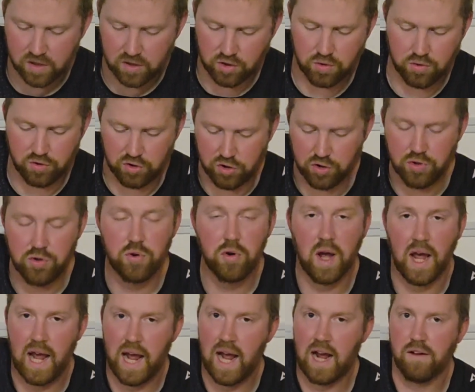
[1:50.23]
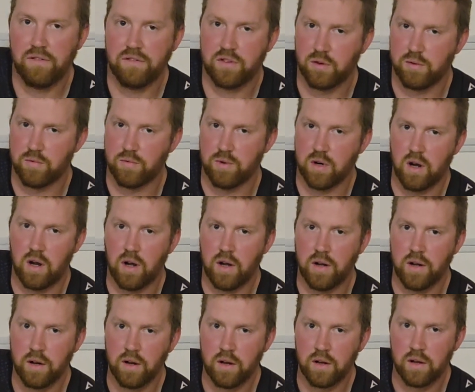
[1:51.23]
You do have to
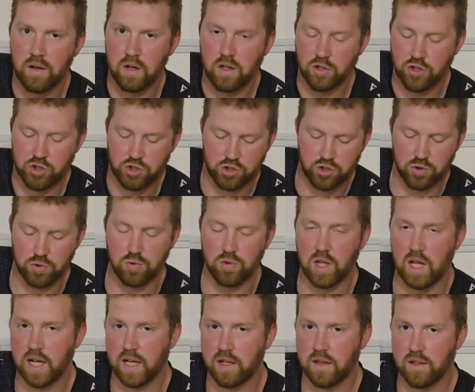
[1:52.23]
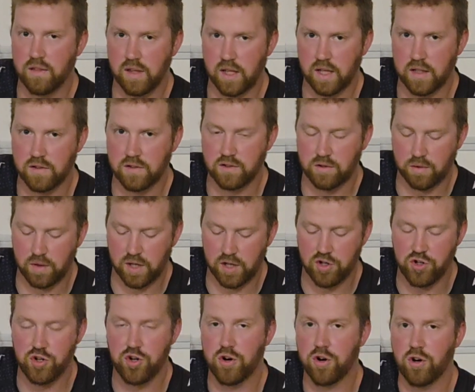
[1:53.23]
run a shoe like this, so an
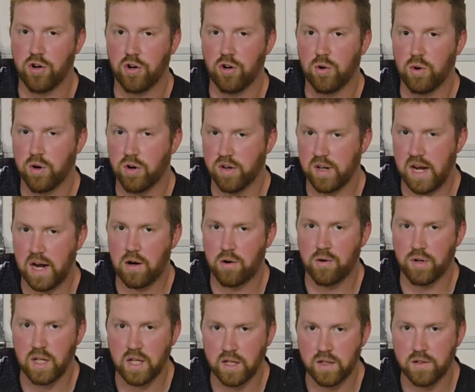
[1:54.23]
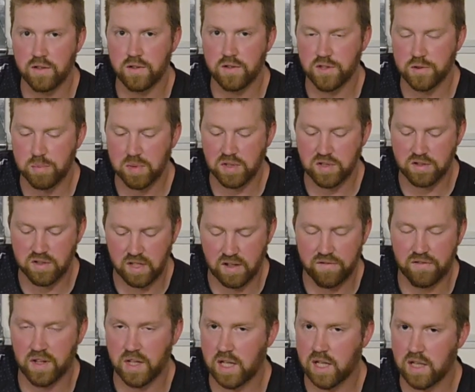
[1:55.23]
enduro or downhill
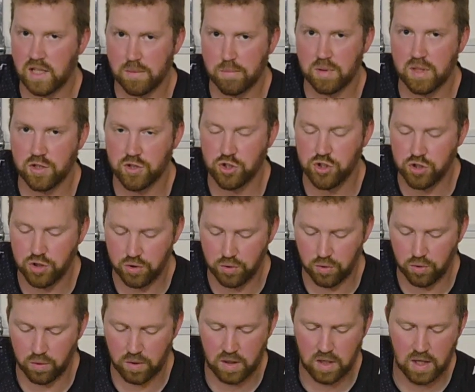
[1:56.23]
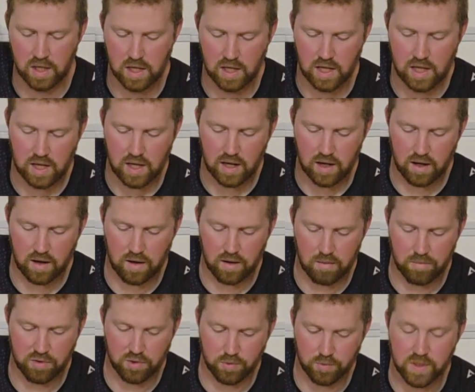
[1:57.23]
specific clipless shoe.
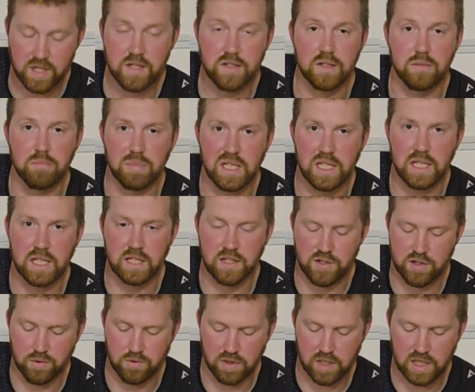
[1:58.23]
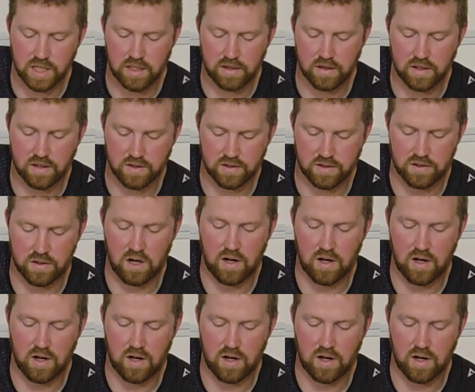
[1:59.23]
The reason being is you need this